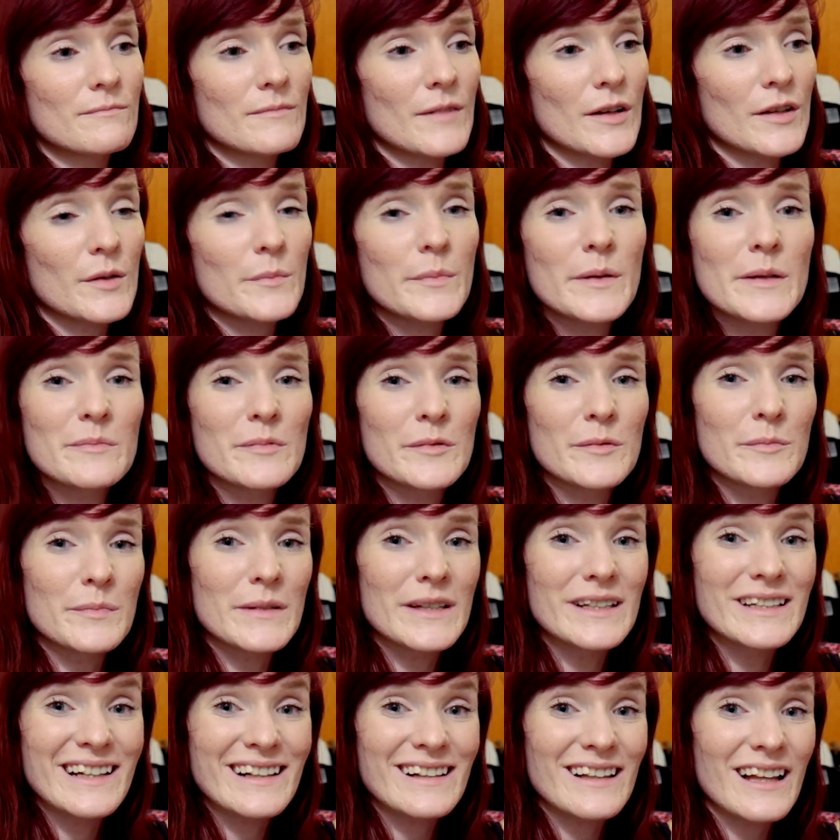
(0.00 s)
other people
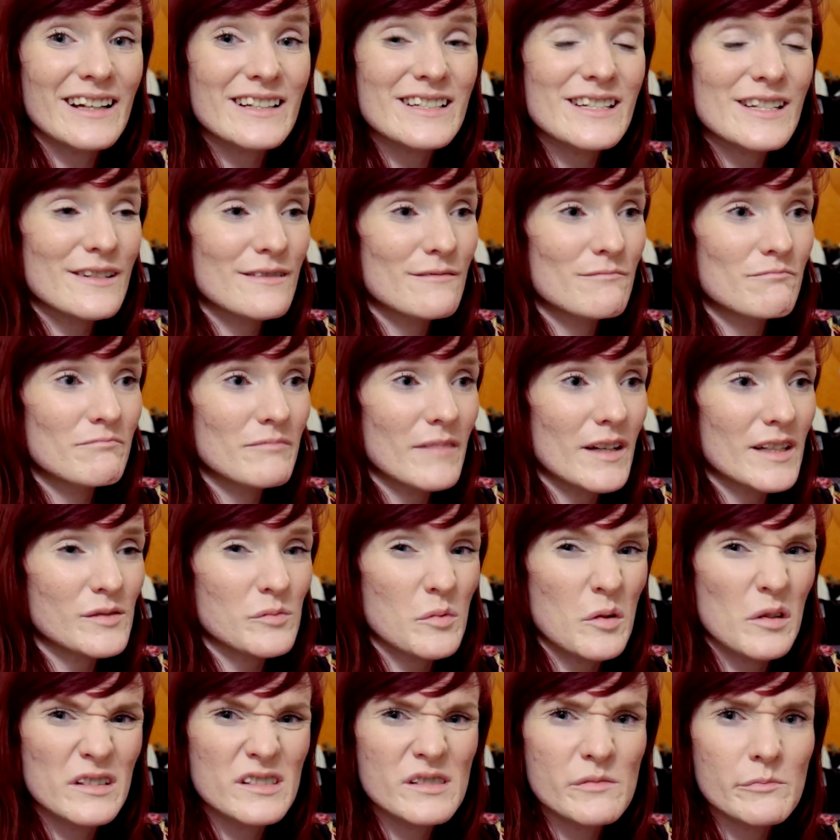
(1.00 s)
be neglected
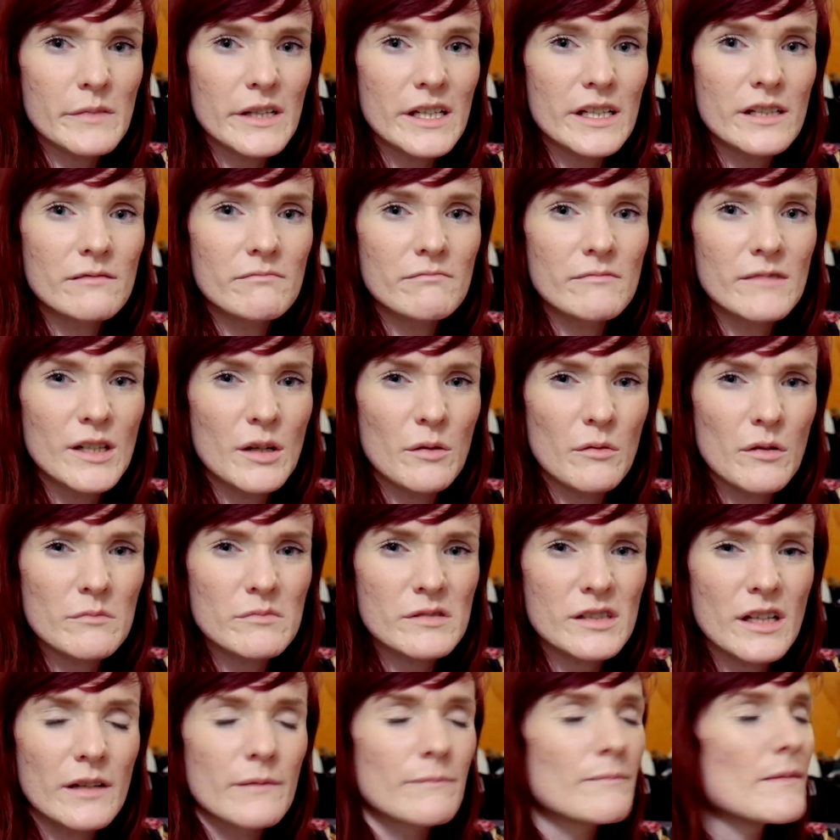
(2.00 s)
as well as me. You know what I'm
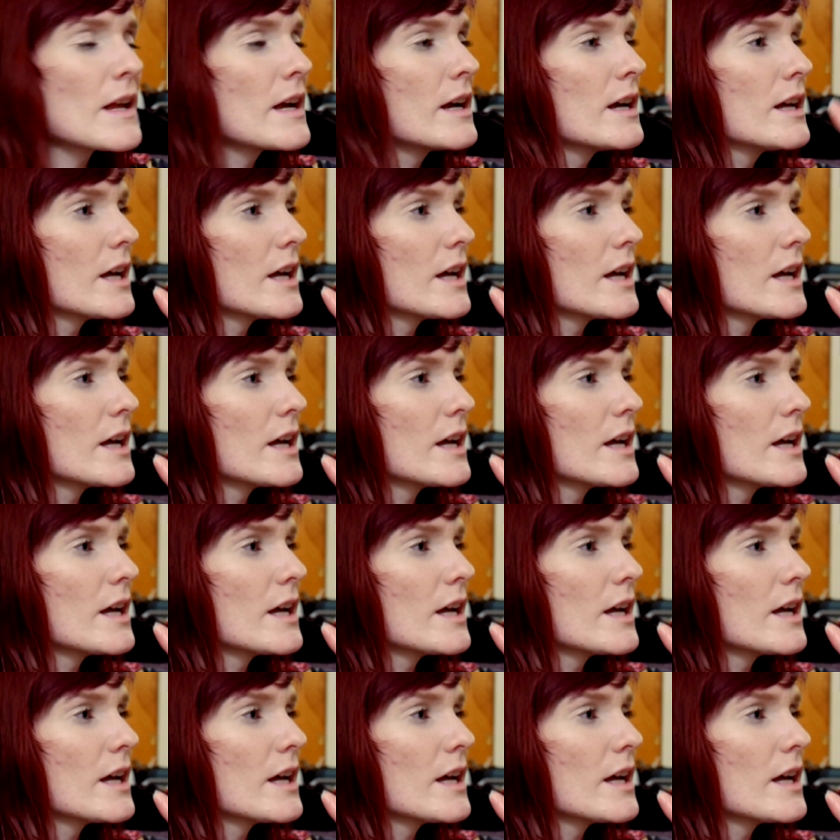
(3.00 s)
saying?